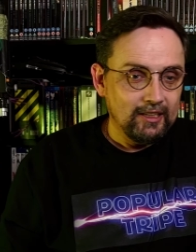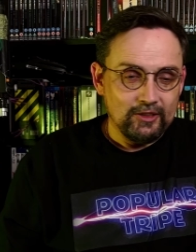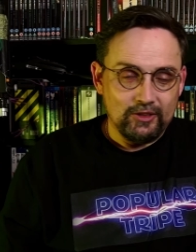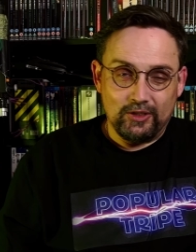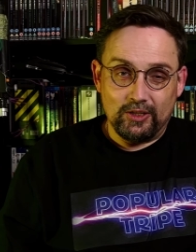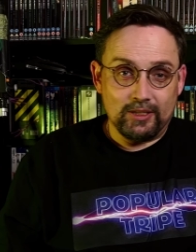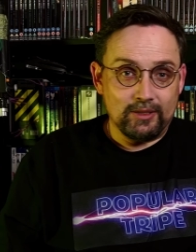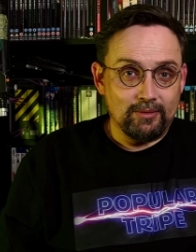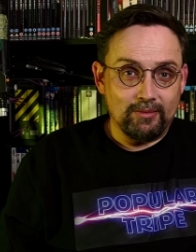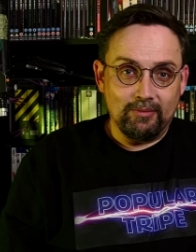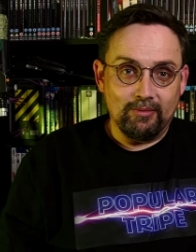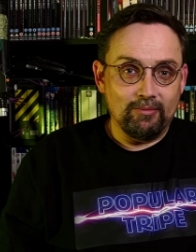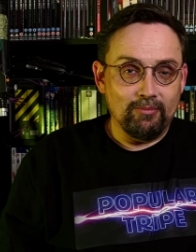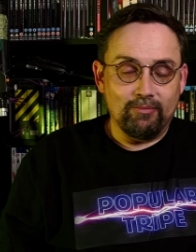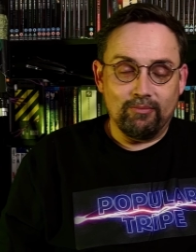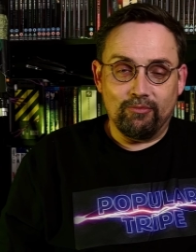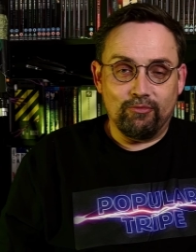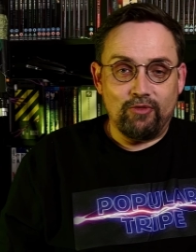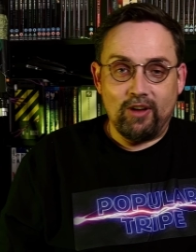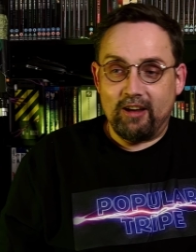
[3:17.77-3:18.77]
just
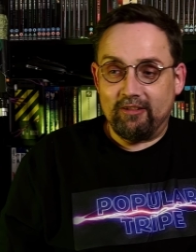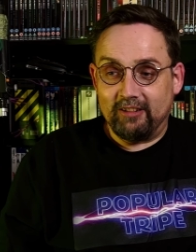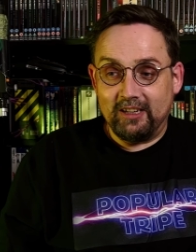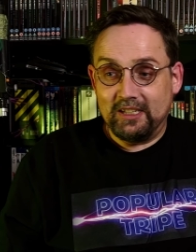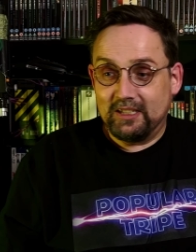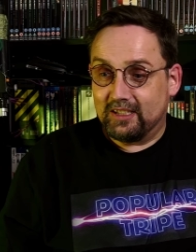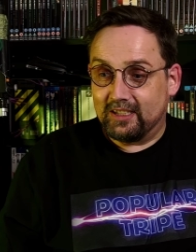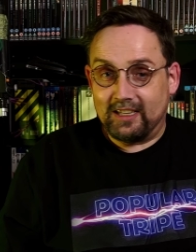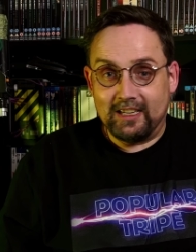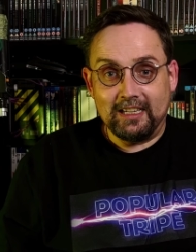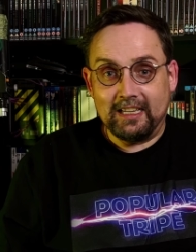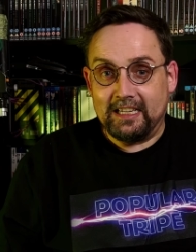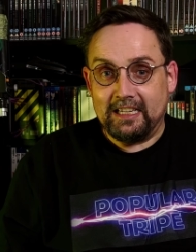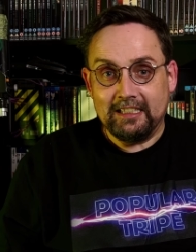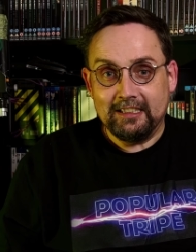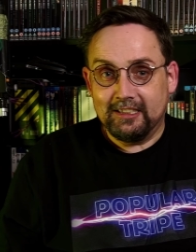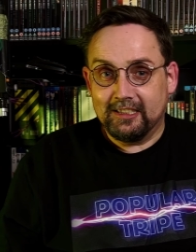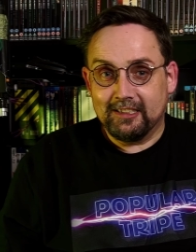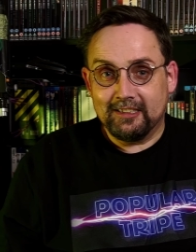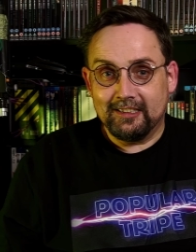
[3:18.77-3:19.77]
very
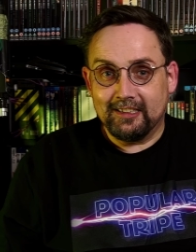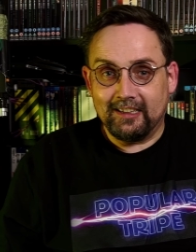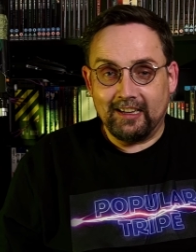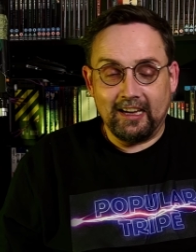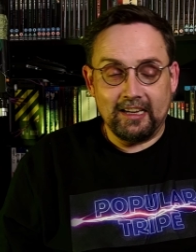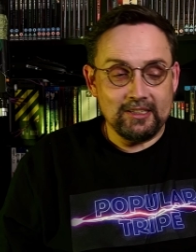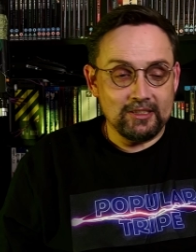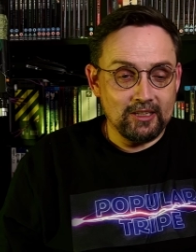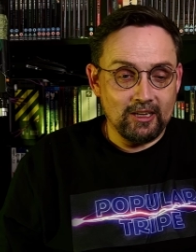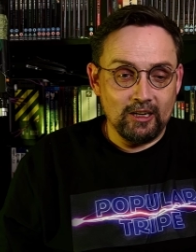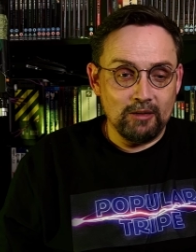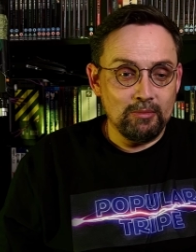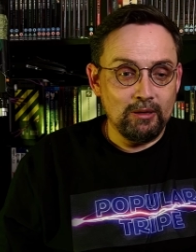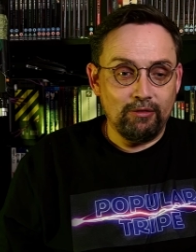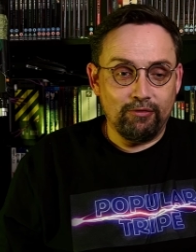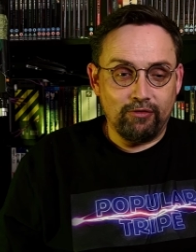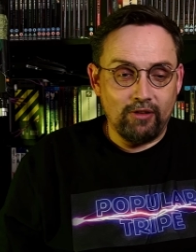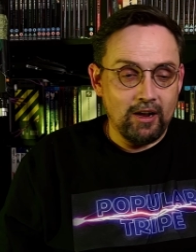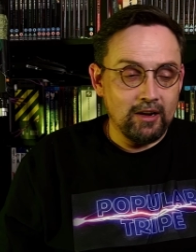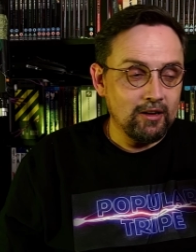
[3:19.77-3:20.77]
silly, it's going to be
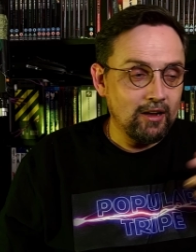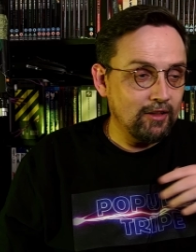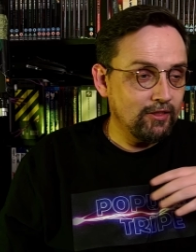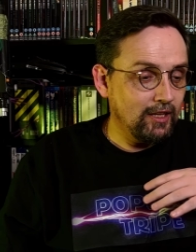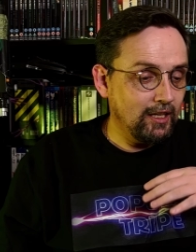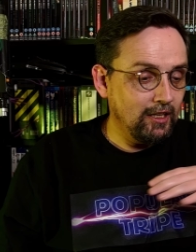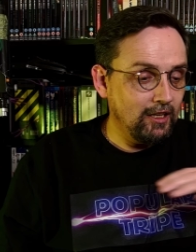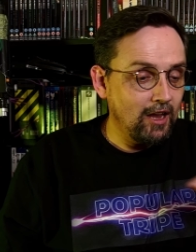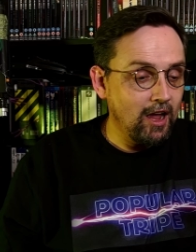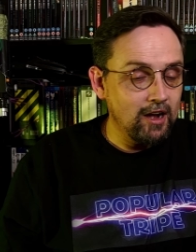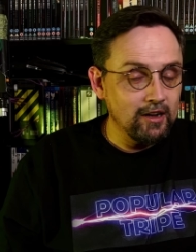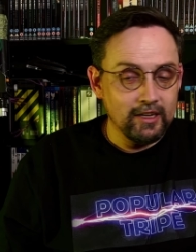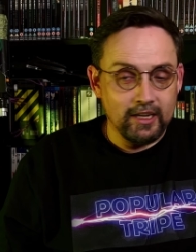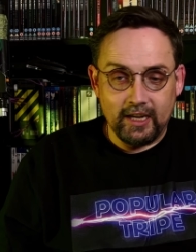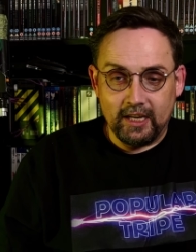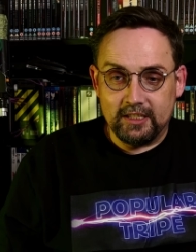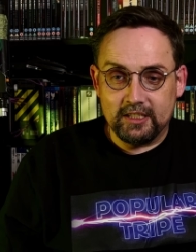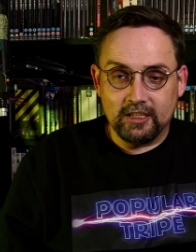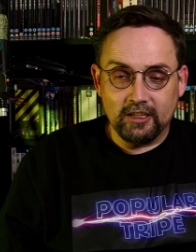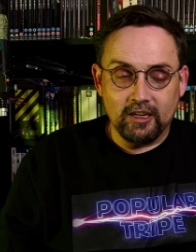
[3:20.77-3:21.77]
fun. I think young
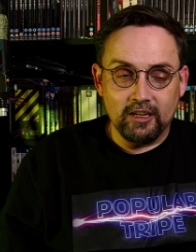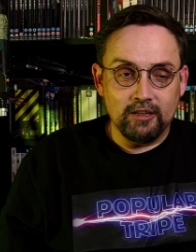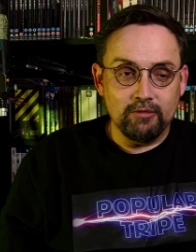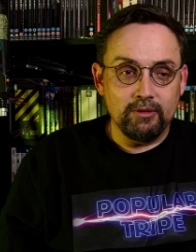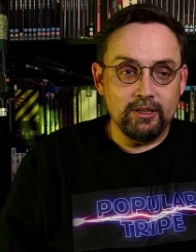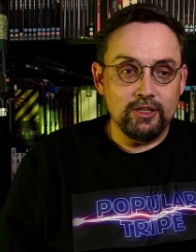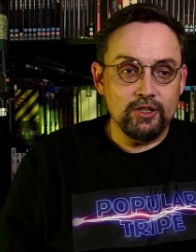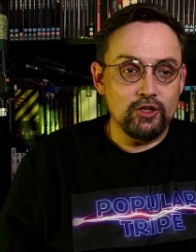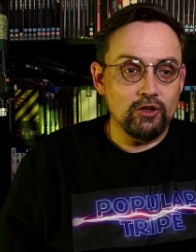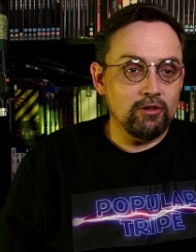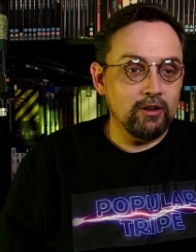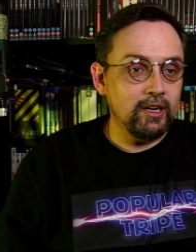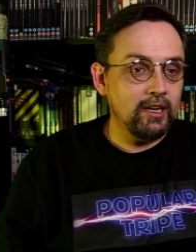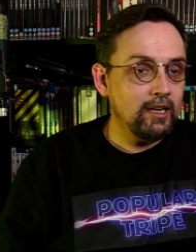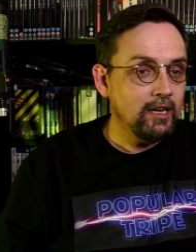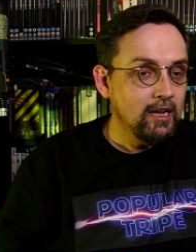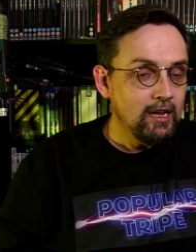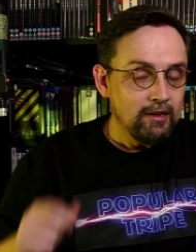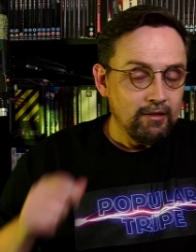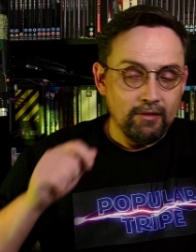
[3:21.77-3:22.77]
kids are going to enjoy it.